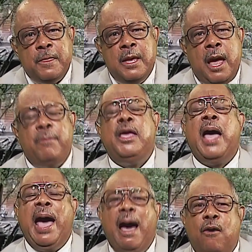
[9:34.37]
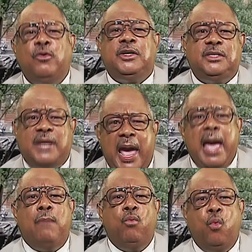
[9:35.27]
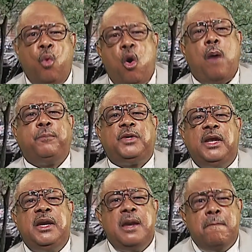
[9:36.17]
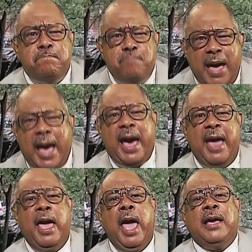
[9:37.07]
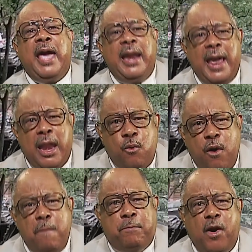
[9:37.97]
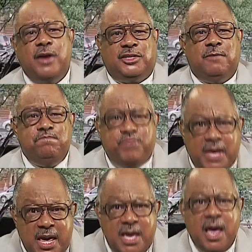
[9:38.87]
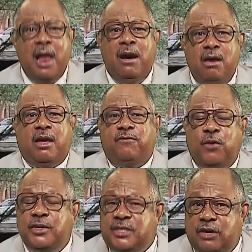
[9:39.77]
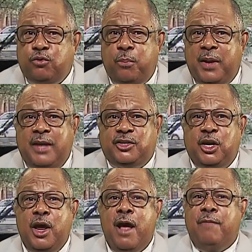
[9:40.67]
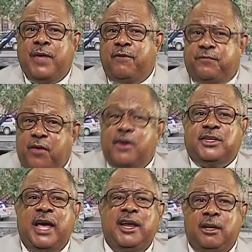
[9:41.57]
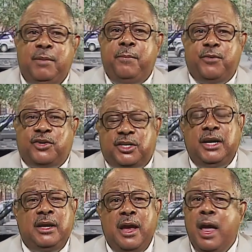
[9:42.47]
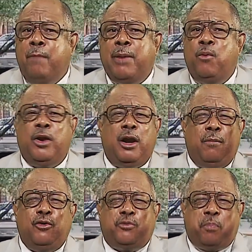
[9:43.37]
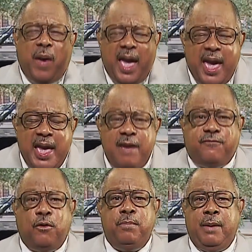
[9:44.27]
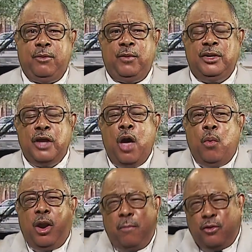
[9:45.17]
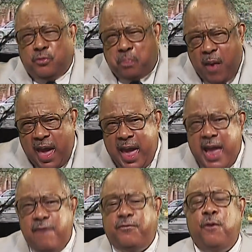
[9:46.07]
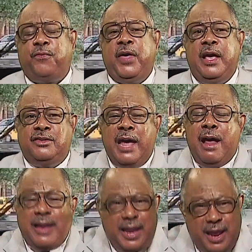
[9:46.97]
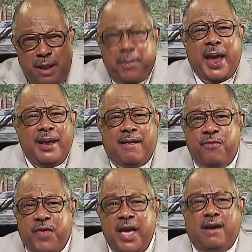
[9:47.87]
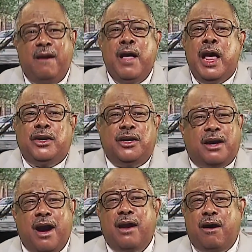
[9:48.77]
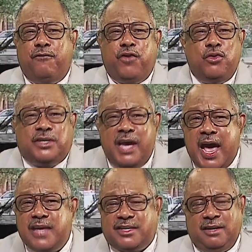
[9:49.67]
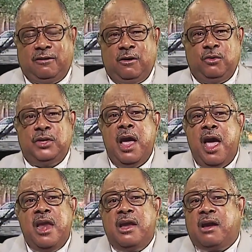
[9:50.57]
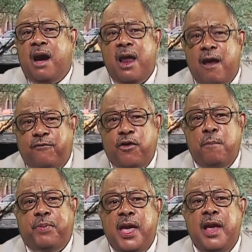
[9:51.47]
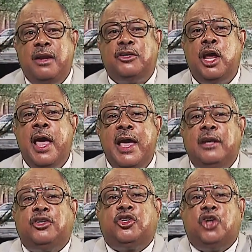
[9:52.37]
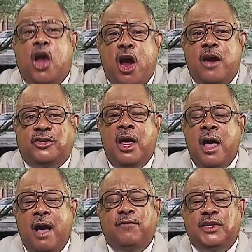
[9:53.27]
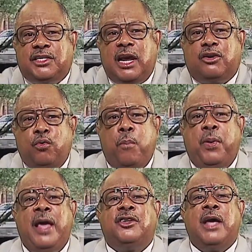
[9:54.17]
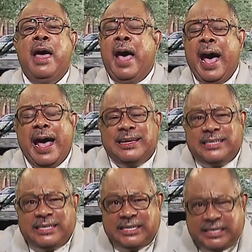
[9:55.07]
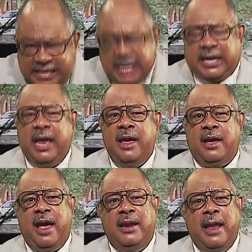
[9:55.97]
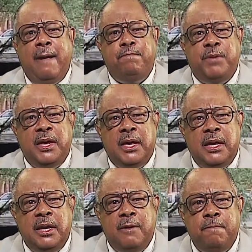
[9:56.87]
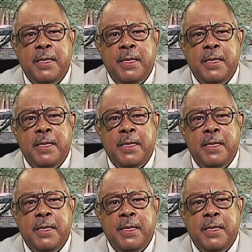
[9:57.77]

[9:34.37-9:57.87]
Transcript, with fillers: I mean, how damn warped in the mind. Can any one person be looking for a sexual pleasure that first had to be preceded by one of the most painful memories, one of the most painful things that anybody can think of? To cut off your testicles and to cut off your penis in search of a sexual pleasure. How sick can that be?